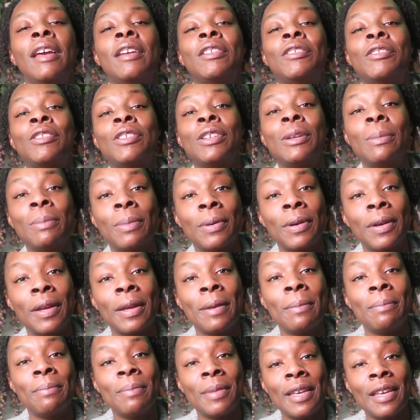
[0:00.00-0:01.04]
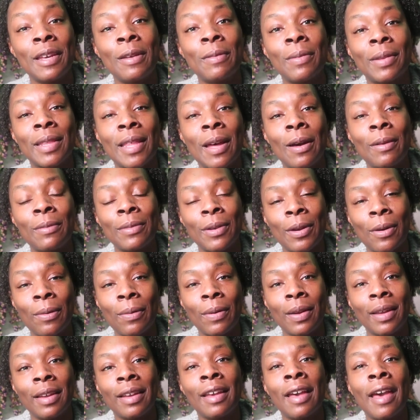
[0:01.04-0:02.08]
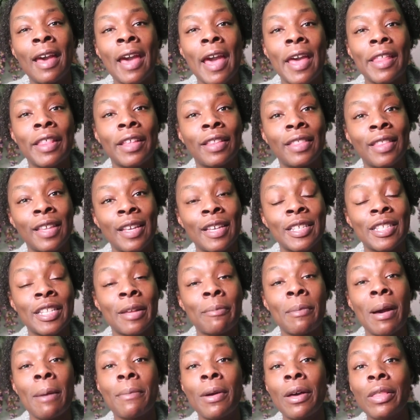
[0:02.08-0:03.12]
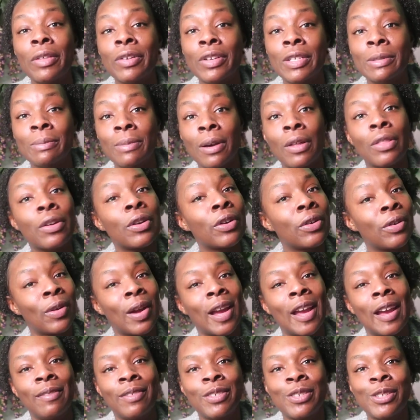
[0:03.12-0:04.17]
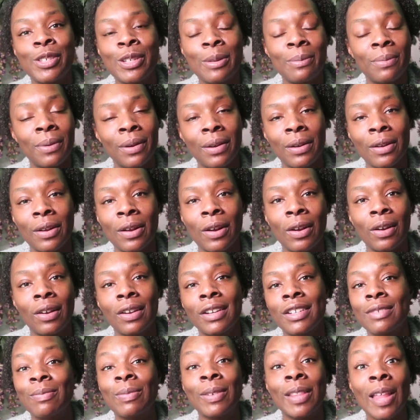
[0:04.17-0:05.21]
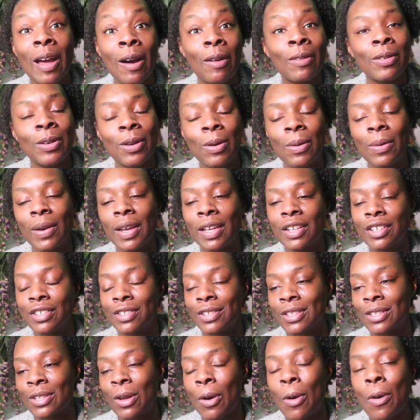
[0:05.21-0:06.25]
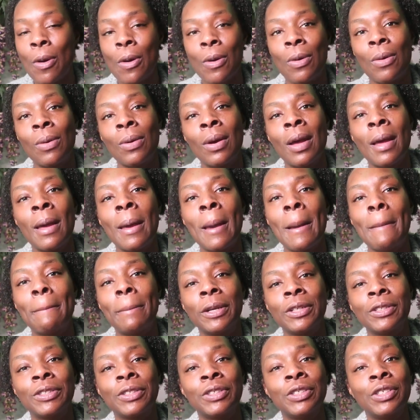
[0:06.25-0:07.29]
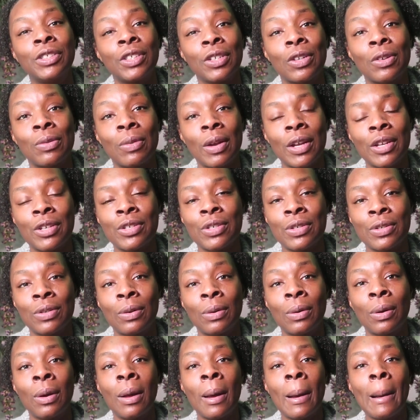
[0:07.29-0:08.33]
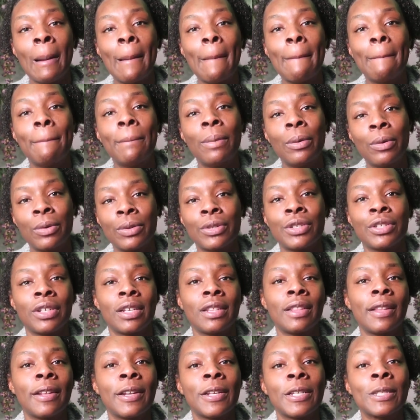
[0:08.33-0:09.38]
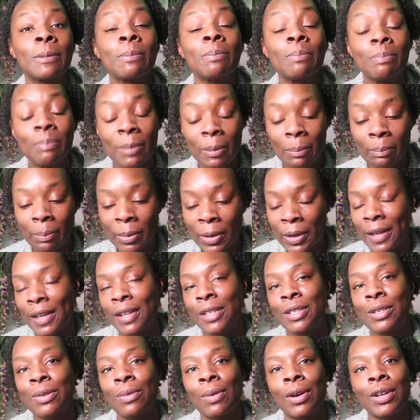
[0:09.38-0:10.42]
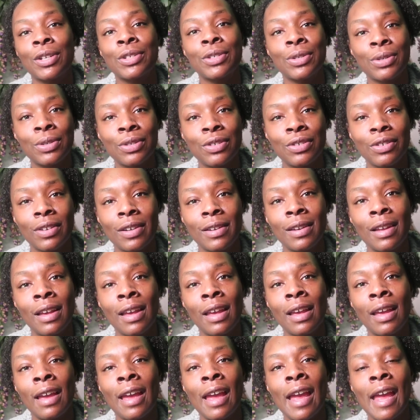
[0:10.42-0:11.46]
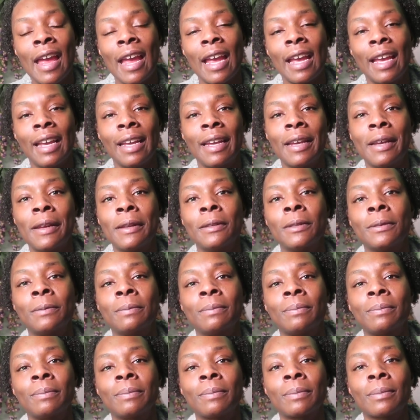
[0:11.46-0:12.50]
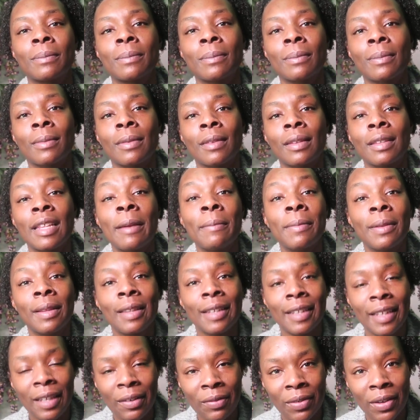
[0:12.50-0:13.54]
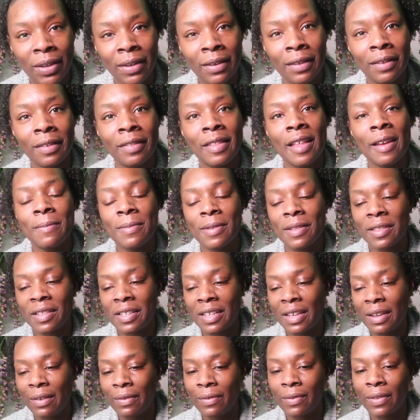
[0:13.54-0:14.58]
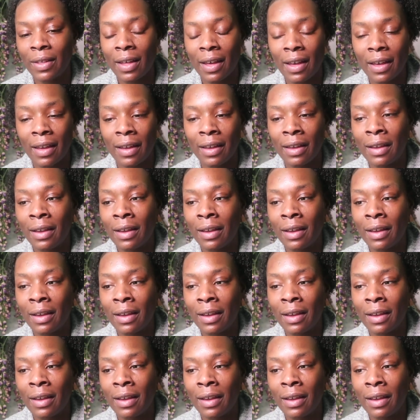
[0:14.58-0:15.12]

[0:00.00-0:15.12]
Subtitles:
and she put in me without knowing, and the things that my mother's mother craved and she put in her and without knowing. It's just a whole bunch of generational bullshit that has been put into our children, and they believe it. They believe that